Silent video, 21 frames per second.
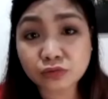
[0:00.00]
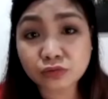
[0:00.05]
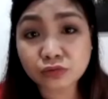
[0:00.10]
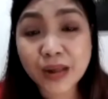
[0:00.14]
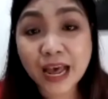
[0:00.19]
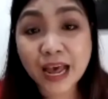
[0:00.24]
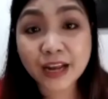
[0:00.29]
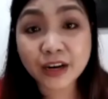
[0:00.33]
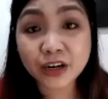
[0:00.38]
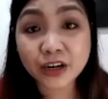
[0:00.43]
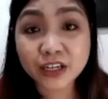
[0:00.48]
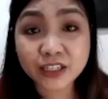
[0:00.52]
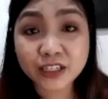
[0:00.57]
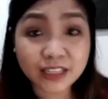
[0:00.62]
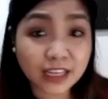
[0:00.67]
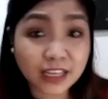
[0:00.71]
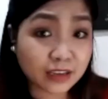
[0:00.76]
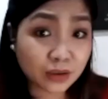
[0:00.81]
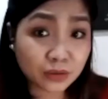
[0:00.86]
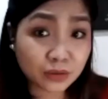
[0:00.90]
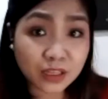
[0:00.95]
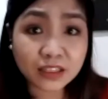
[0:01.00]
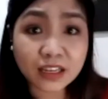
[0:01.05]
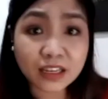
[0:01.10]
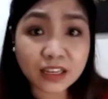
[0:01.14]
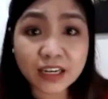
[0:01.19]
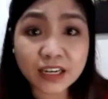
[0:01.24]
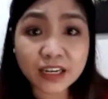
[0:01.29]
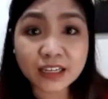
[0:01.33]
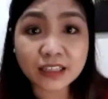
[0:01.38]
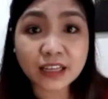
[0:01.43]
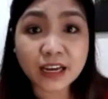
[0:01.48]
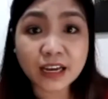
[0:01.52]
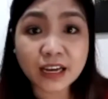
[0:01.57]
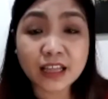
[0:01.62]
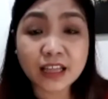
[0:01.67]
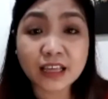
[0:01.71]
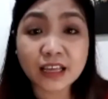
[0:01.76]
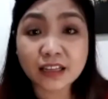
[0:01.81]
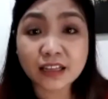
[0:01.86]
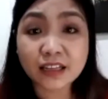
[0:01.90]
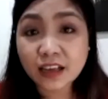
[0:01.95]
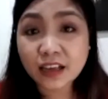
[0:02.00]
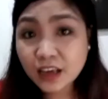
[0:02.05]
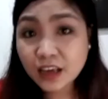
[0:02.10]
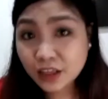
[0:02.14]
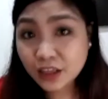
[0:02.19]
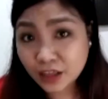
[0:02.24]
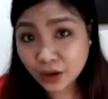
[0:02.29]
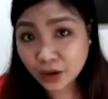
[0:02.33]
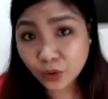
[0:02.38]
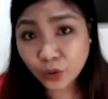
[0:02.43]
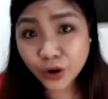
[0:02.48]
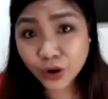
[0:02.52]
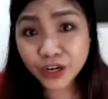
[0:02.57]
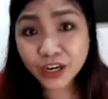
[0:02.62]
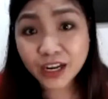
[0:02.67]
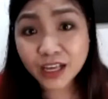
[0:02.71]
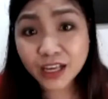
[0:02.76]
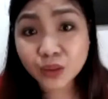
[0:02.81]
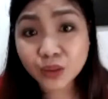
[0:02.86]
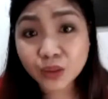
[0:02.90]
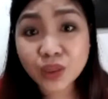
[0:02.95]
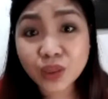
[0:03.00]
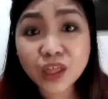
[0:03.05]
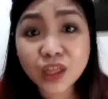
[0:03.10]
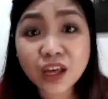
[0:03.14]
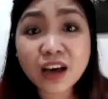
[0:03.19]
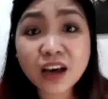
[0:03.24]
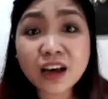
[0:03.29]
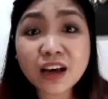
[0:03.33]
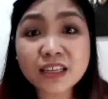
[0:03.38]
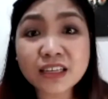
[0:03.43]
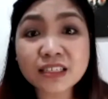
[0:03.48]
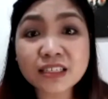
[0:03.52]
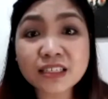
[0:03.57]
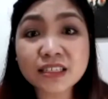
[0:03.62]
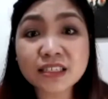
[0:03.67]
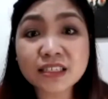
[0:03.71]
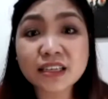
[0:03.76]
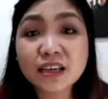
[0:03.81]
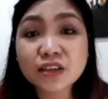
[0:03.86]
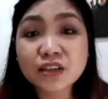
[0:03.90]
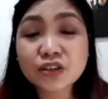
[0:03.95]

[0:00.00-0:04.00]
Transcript: planners like you, Tita Rita, then they coordinate with us.